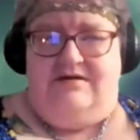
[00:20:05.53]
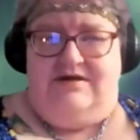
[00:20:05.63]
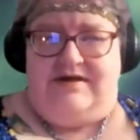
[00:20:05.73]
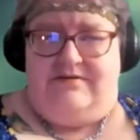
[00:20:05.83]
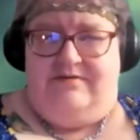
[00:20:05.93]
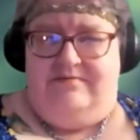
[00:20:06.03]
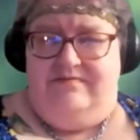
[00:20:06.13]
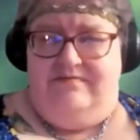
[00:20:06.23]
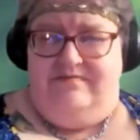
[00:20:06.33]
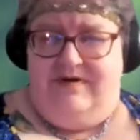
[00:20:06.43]
looks like
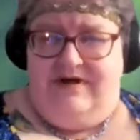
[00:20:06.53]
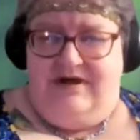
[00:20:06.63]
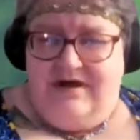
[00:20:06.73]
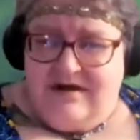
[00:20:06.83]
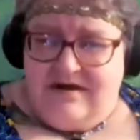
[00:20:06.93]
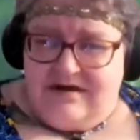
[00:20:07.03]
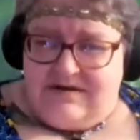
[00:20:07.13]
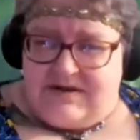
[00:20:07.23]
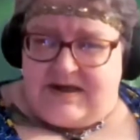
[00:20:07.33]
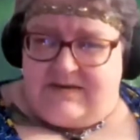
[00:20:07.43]

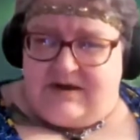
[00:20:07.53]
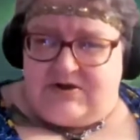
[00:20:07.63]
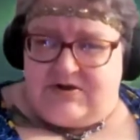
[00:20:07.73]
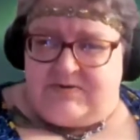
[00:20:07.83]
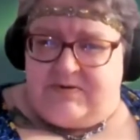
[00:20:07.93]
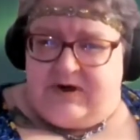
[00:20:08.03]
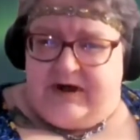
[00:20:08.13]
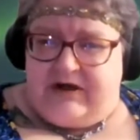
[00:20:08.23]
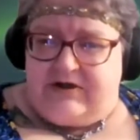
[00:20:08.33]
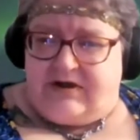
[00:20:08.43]
she's having issues with her
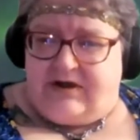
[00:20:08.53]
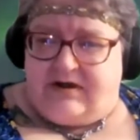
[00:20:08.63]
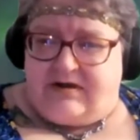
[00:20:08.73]
connection.